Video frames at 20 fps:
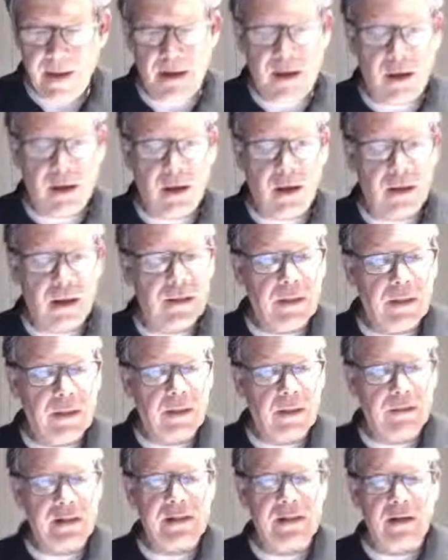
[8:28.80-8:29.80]
Now,
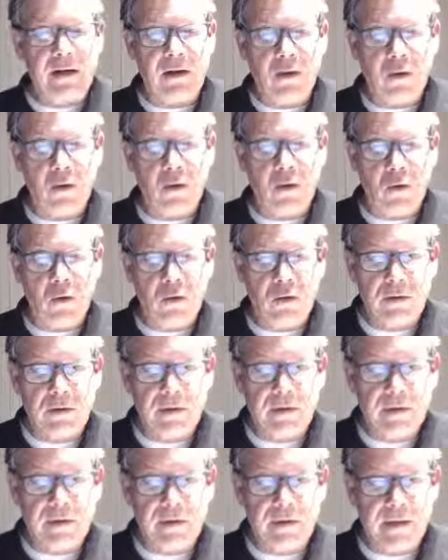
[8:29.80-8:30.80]
the reason I
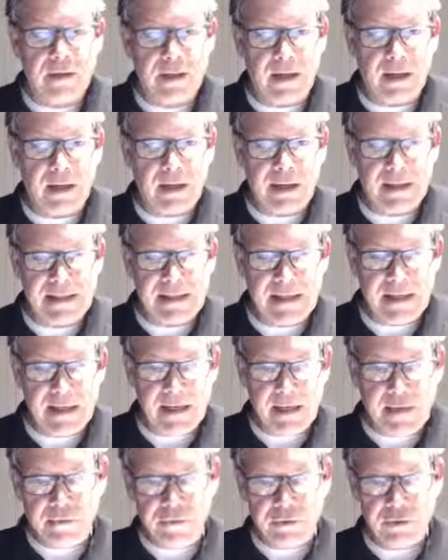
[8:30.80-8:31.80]
called the
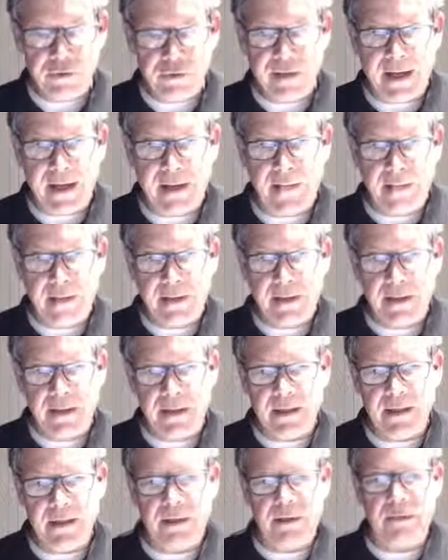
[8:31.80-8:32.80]
ID full name
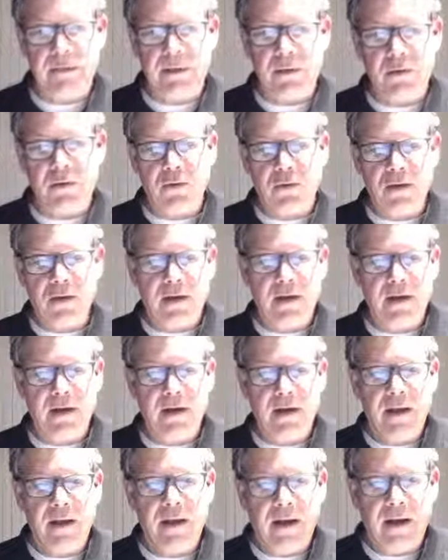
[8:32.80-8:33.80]
is because
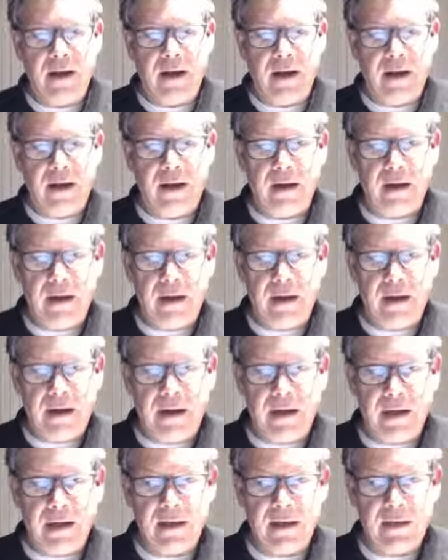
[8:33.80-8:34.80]

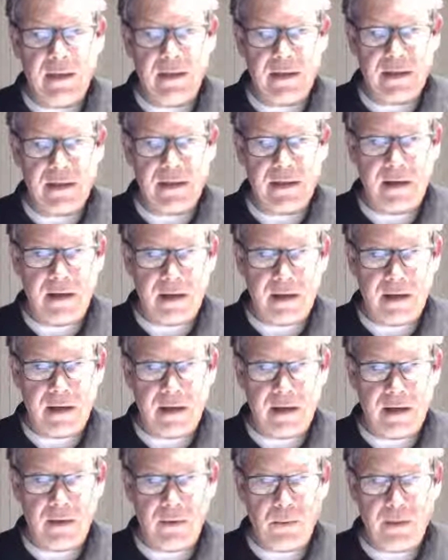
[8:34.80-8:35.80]
I got stuck
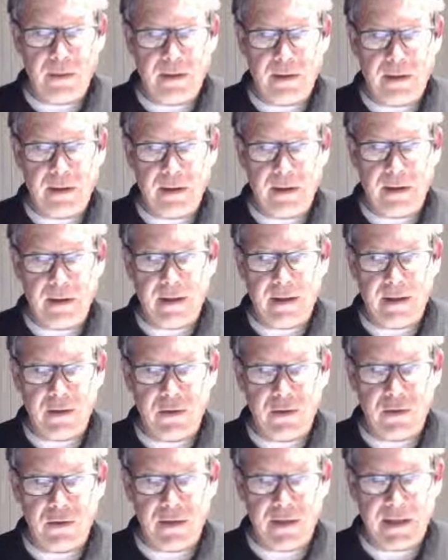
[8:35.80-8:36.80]
with
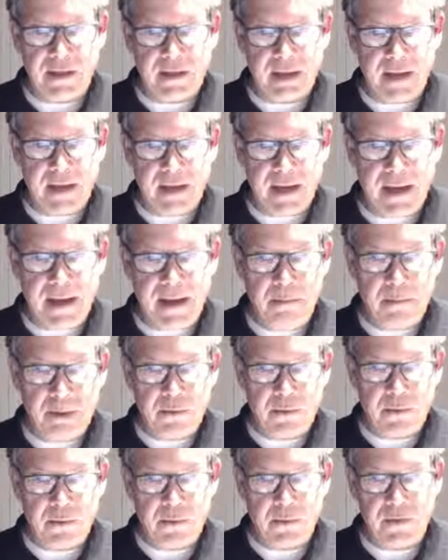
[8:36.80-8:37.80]
using name,
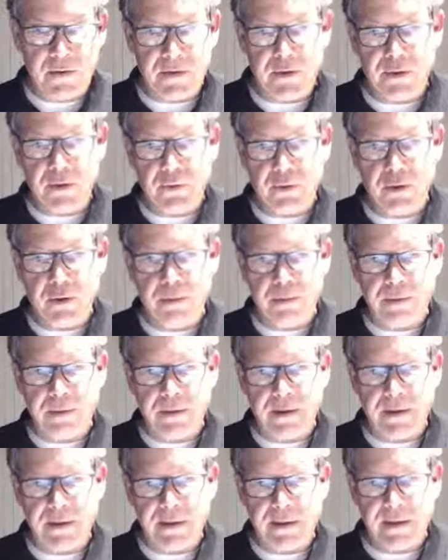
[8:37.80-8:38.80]
because the
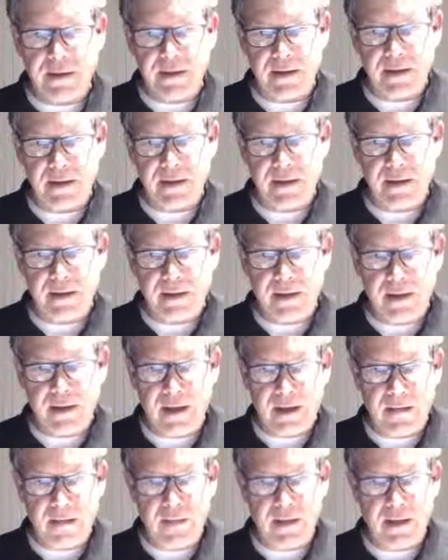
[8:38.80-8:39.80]
WordPress
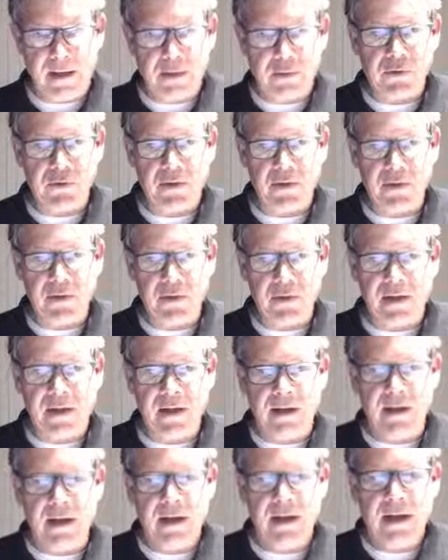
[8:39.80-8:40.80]
theme that I was
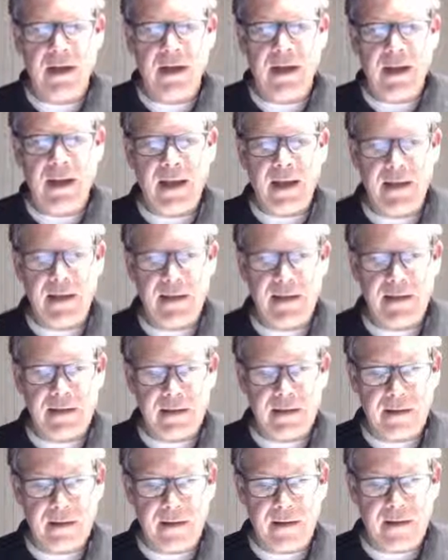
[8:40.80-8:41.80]
using
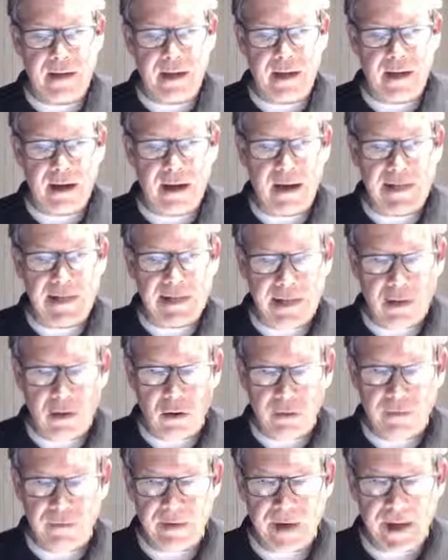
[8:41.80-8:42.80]
has the ID
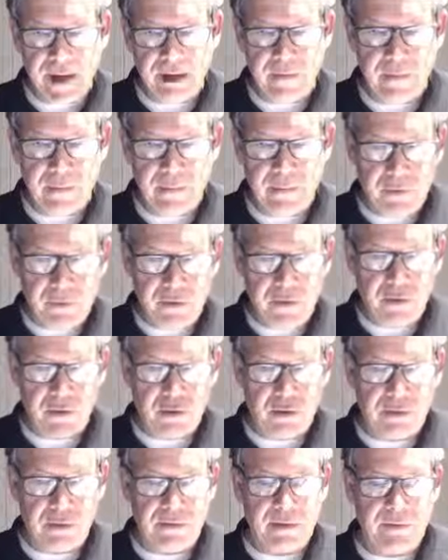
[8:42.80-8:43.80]
of name
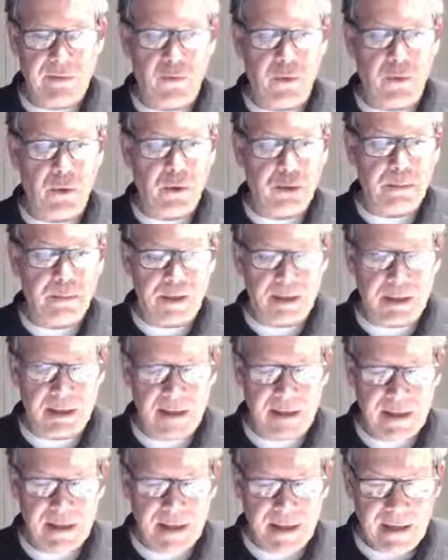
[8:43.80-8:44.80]
reserved for
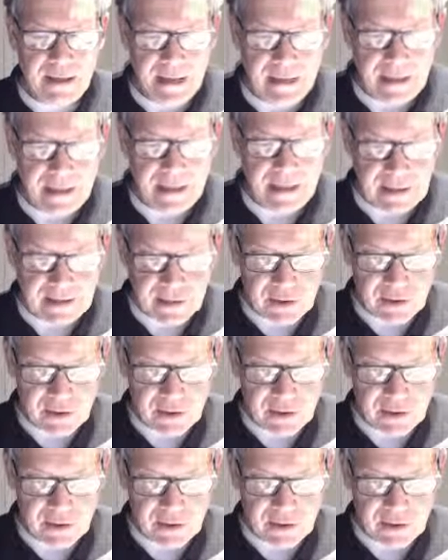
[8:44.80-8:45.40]
WordPress, and